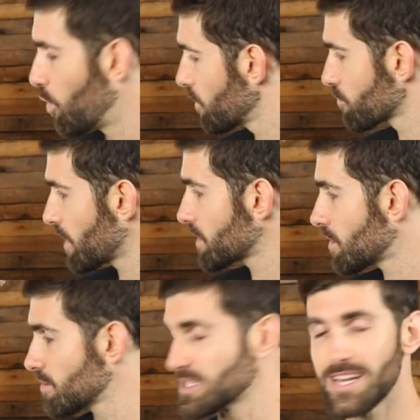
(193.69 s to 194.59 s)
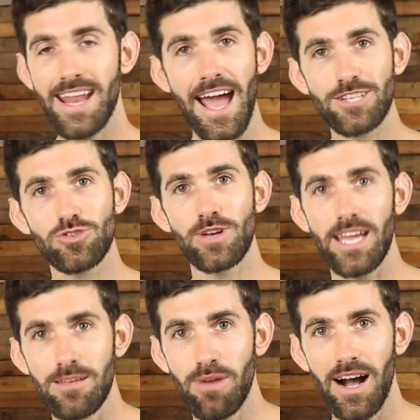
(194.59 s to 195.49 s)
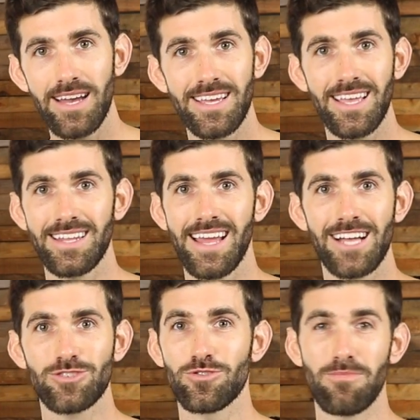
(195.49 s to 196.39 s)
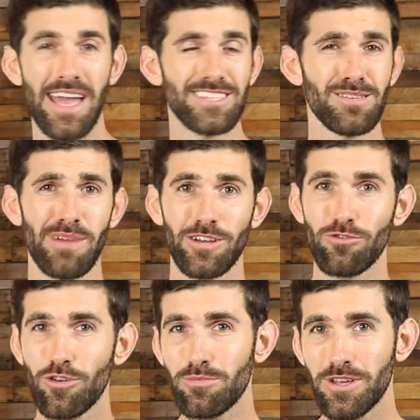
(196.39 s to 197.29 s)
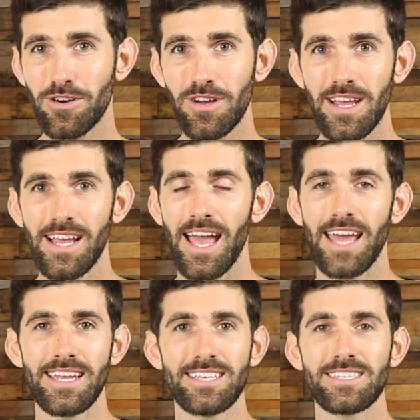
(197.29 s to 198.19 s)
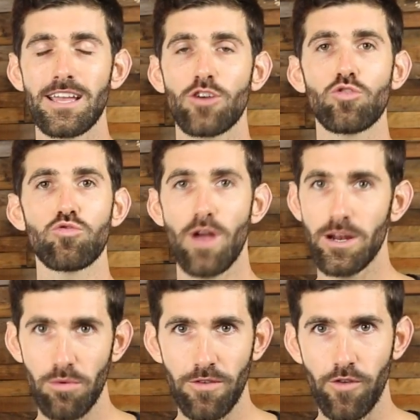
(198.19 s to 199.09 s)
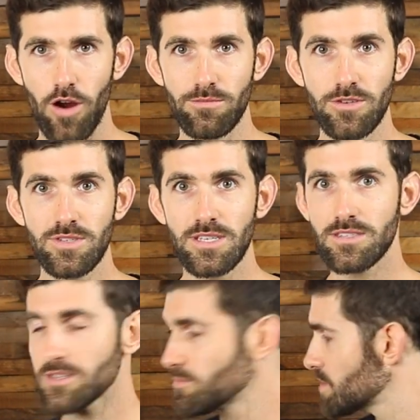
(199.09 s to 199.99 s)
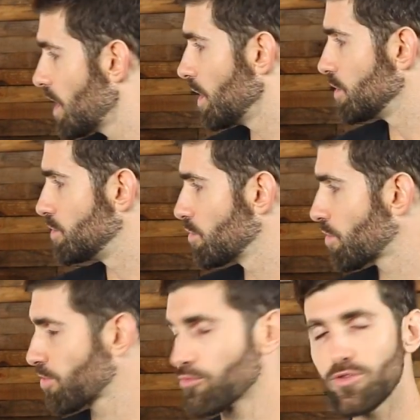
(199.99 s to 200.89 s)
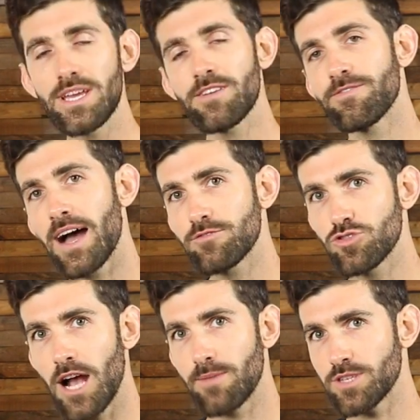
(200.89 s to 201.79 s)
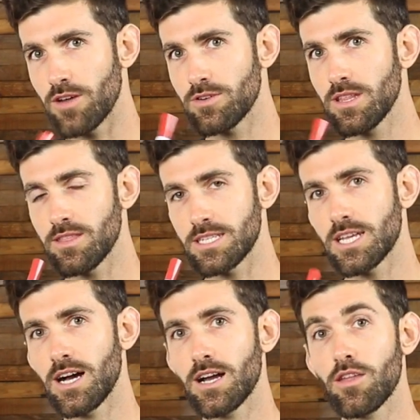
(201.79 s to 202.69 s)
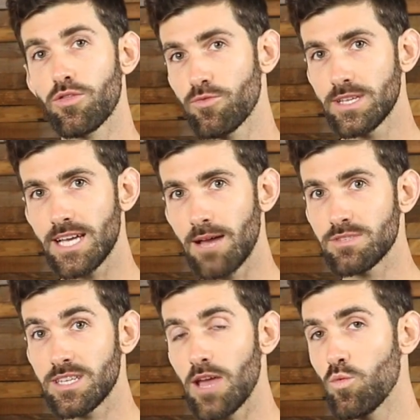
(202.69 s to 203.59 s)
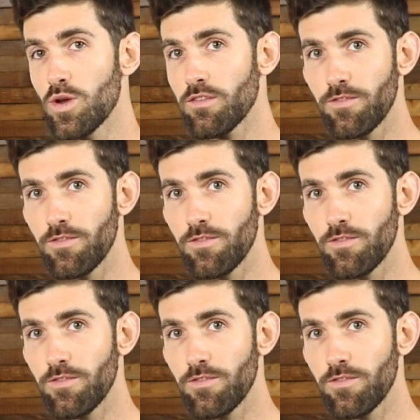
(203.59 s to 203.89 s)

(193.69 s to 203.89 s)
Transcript: Oil of oregano is a natural antibiotic, natural antimicrobial, and it is incredible for our immune systems. You do 3 to 5 drops underneath the tongue 3 times a day with